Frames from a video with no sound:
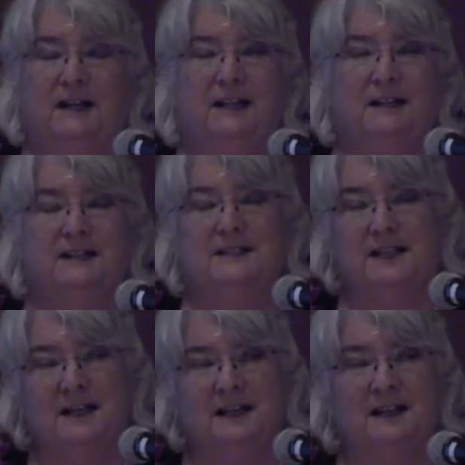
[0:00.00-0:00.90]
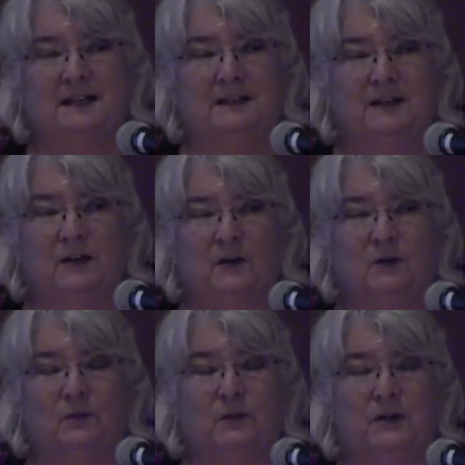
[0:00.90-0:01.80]
And they say that, you
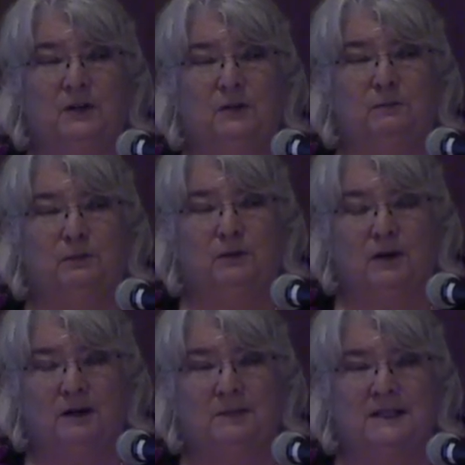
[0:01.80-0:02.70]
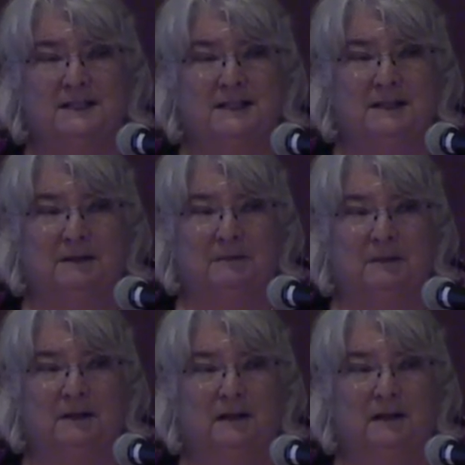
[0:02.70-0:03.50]
know, when you promised him